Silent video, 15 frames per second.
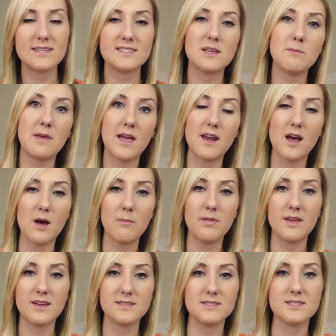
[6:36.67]
I say made up
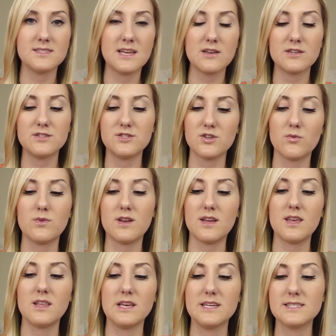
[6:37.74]
because it sounded so
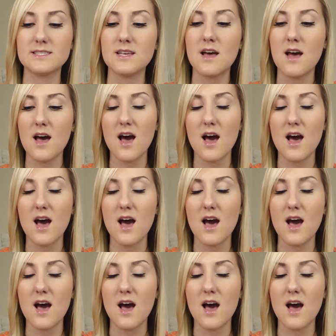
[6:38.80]
ridiculous,